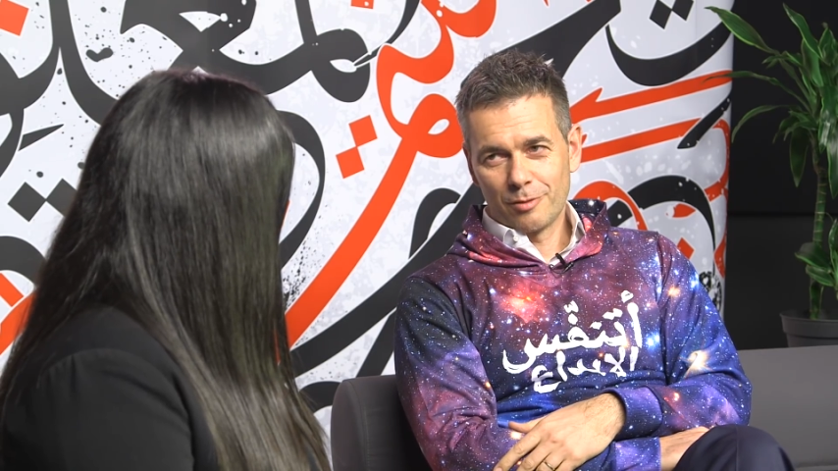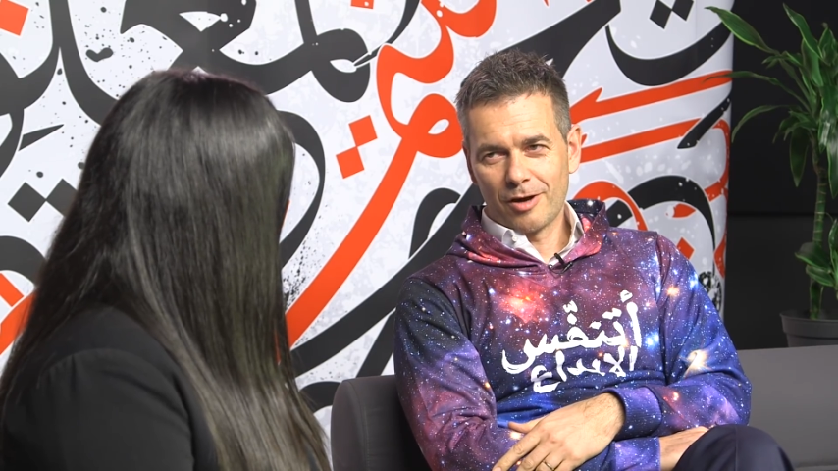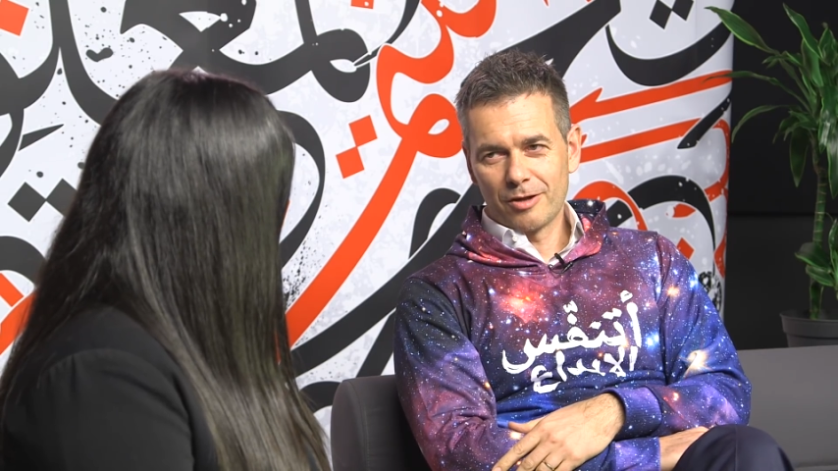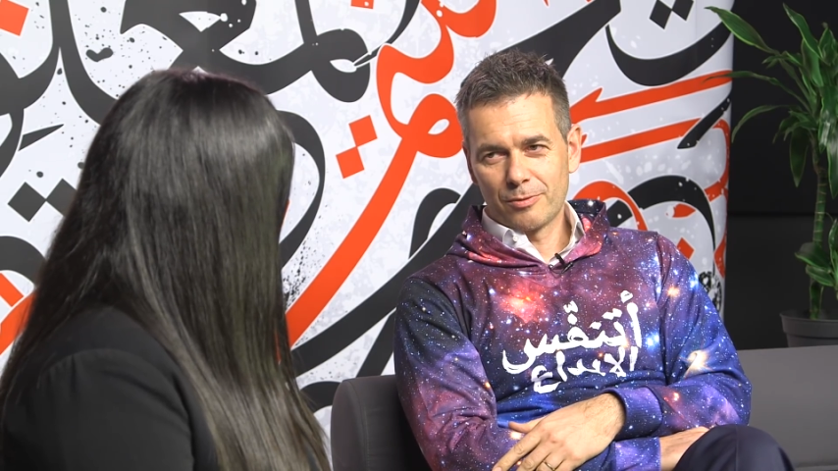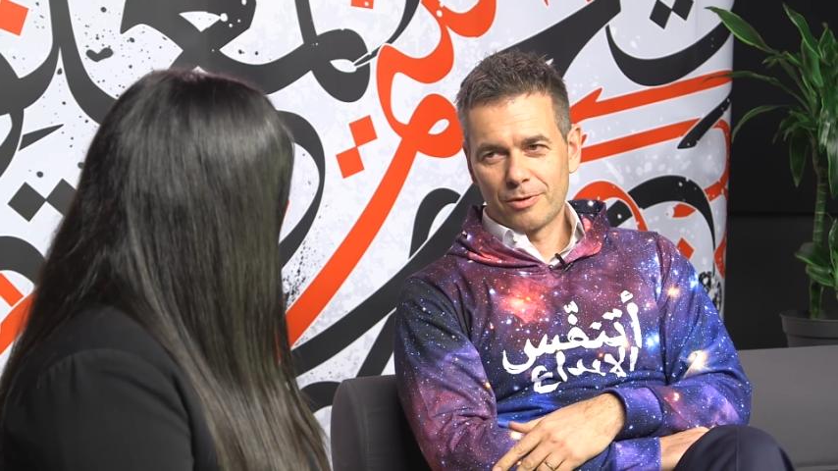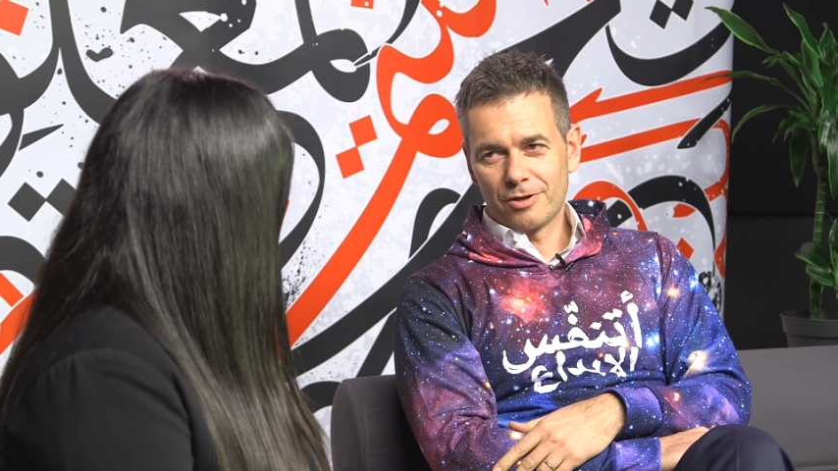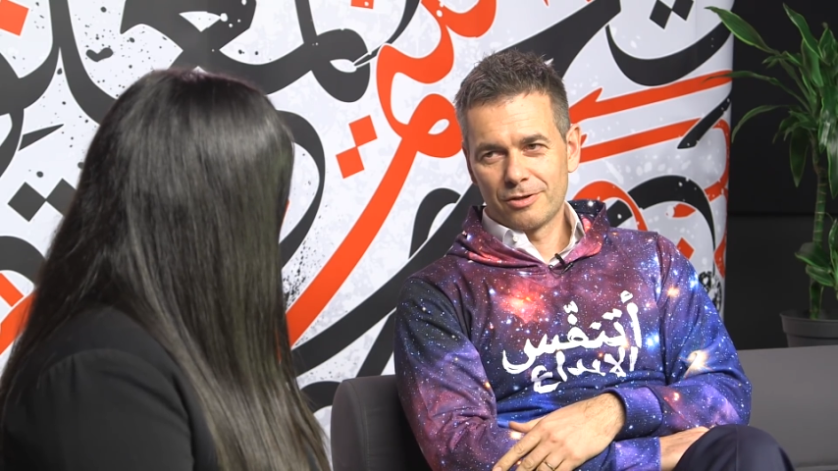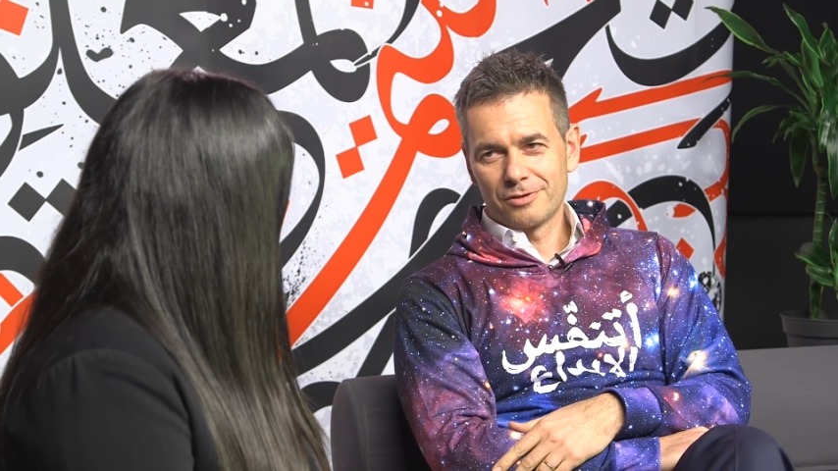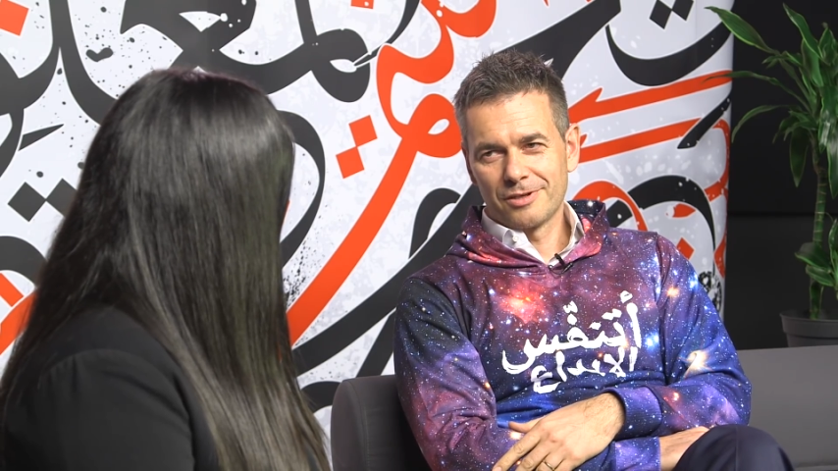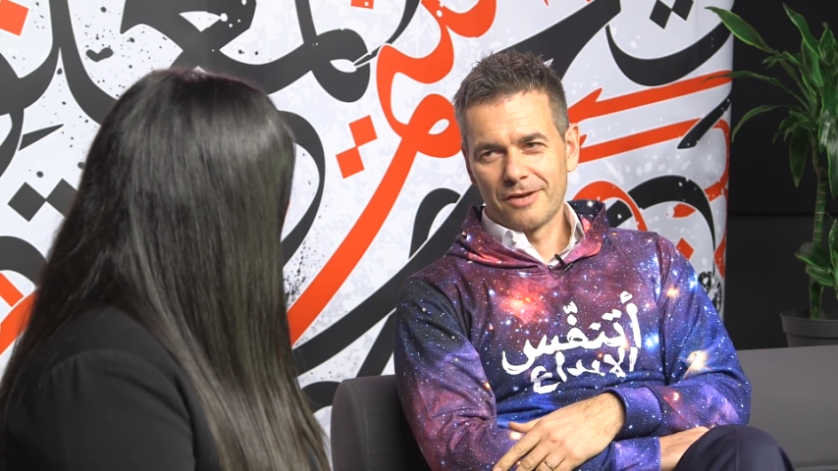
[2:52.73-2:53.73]
around the
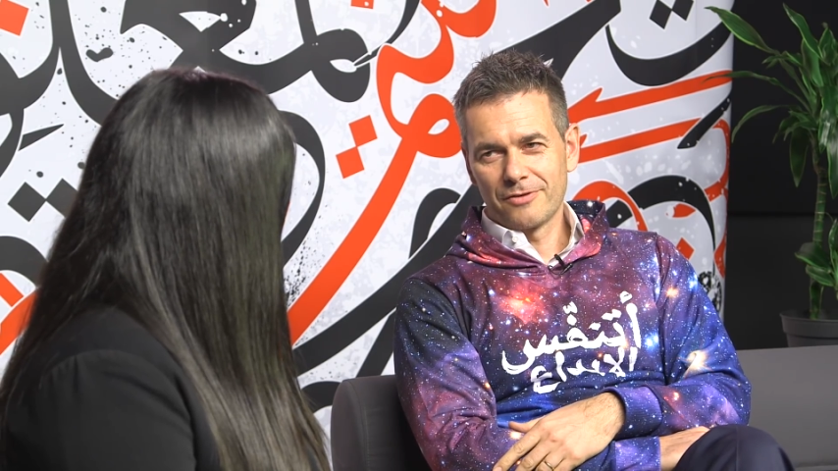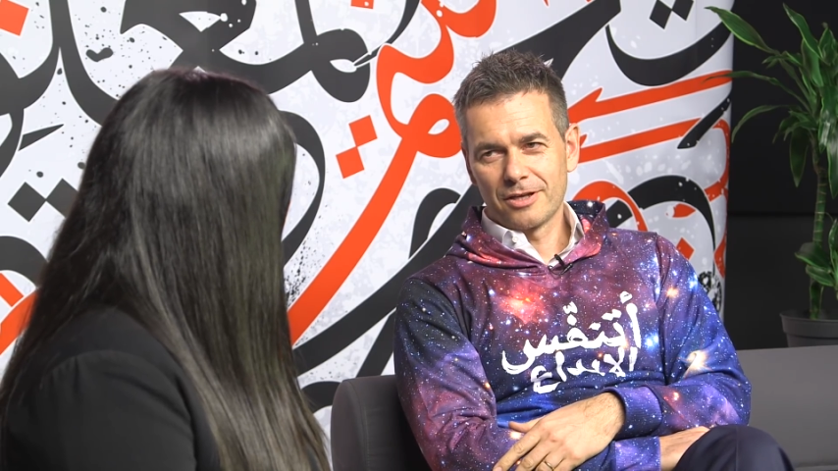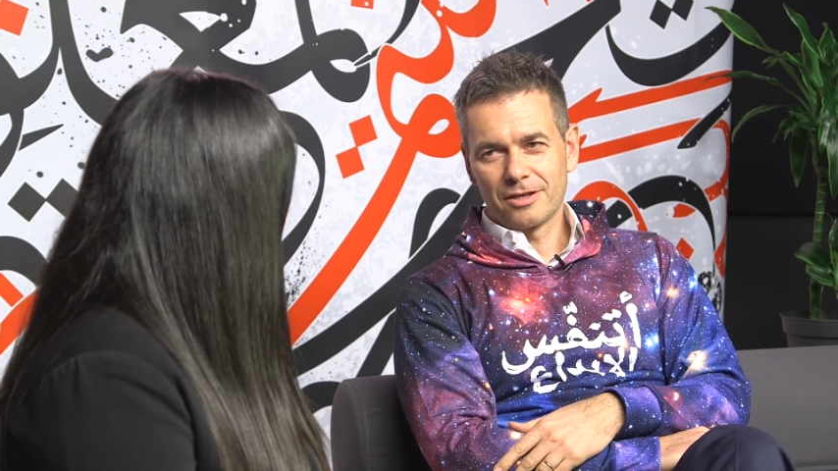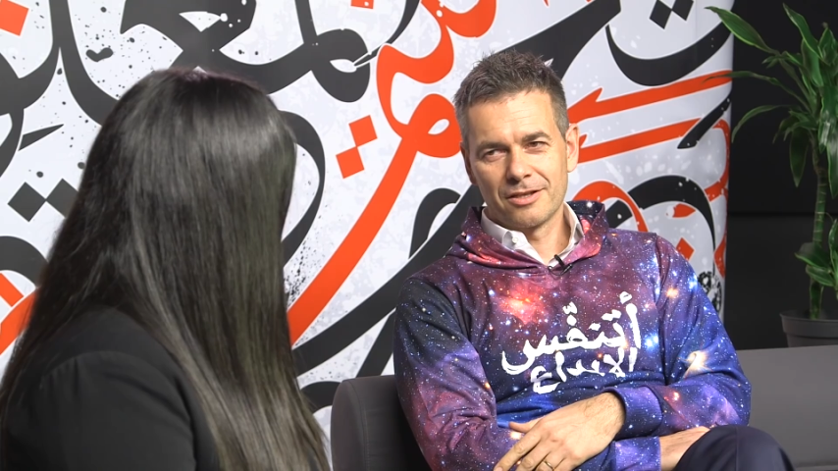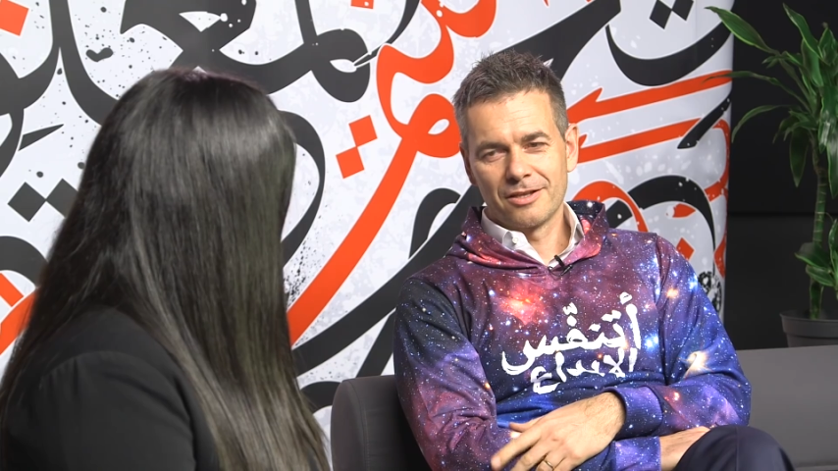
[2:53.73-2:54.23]
world having,